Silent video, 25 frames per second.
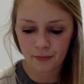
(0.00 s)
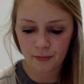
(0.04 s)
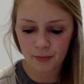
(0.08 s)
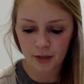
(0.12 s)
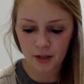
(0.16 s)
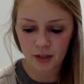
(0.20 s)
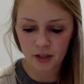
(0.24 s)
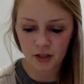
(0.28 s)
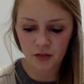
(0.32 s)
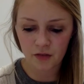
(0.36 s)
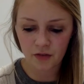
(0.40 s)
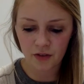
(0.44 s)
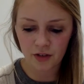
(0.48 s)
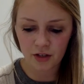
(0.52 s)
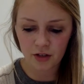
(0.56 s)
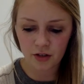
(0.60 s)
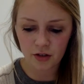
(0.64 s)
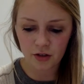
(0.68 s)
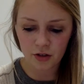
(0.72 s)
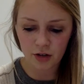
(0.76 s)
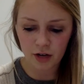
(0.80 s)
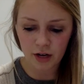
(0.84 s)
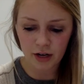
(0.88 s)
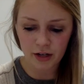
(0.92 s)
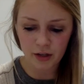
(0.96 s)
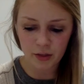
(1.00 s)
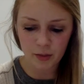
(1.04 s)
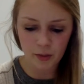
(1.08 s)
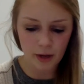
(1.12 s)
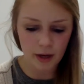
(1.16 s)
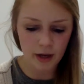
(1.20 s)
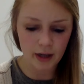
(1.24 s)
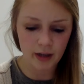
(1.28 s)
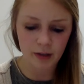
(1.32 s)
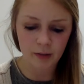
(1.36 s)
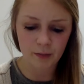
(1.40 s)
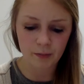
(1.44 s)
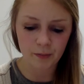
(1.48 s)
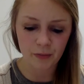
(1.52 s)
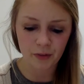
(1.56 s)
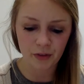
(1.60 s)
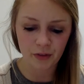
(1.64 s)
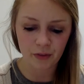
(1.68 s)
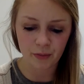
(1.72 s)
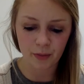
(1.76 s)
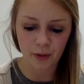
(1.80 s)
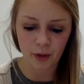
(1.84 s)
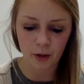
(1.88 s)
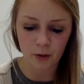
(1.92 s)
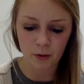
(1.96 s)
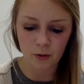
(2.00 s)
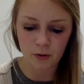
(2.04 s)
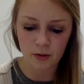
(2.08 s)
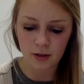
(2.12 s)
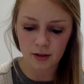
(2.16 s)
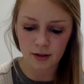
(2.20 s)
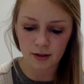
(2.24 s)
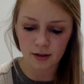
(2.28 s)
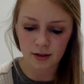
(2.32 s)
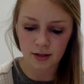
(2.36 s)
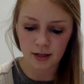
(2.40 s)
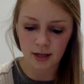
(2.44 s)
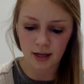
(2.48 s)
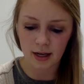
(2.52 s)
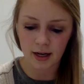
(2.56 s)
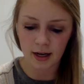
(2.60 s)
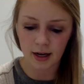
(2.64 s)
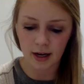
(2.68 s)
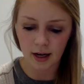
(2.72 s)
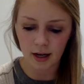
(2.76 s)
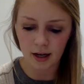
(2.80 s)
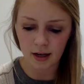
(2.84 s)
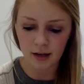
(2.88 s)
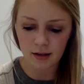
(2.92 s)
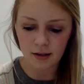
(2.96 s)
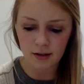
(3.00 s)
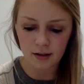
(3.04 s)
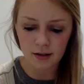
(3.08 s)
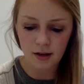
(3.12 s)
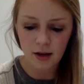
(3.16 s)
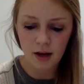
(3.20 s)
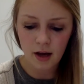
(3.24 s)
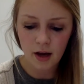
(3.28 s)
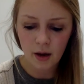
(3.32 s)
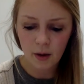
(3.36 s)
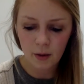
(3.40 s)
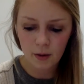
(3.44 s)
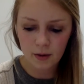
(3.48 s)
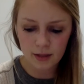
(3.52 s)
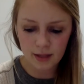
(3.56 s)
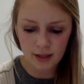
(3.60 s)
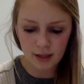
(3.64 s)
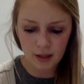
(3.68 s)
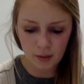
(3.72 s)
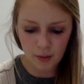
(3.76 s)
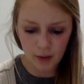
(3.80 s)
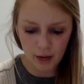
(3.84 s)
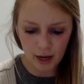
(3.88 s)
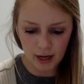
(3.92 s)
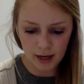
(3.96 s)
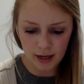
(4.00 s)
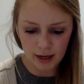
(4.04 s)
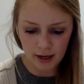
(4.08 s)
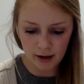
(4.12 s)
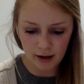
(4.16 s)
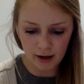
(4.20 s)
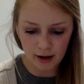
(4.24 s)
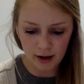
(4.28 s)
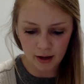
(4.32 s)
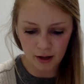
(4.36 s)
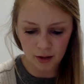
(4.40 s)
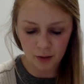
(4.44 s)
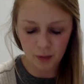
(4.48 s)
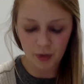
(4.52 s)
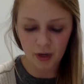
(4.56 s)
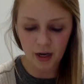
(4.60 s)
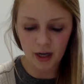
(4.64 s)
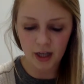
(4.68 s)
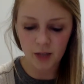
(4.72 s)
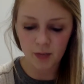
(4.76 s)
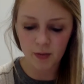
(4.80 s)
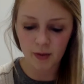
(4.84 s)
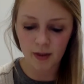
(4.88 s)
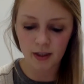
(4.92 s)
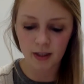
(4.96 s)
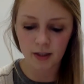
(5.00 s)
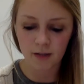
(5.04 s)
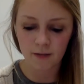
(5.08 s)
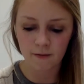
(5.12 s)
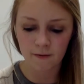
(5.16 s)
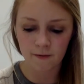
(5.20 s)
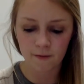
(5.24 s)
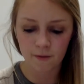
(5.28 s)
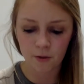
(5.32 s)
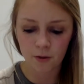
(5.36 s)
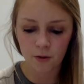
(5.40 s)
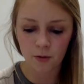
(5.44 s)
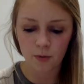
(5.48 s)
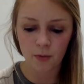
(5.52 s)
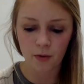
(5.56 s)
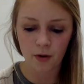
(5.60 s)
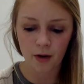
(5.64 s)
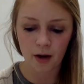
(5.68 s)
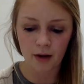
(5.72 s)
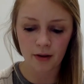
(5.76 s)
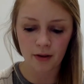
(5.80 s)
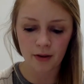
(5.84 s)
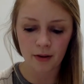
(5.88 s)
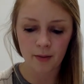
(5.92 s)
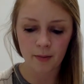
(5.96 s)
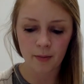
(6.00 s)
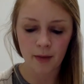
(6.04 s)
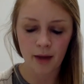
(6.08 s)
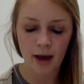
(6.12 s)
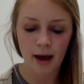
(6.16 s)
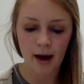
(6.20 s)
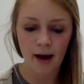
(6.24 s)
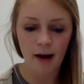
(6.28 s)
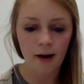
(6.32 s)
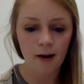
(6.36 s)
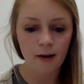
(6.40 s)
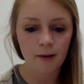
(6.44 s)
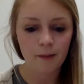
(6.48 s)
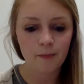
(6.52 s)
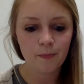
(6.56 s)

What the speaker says: But his fish trash pile of bones and skin and guts was in the pond area, and the prospect of food brought them back.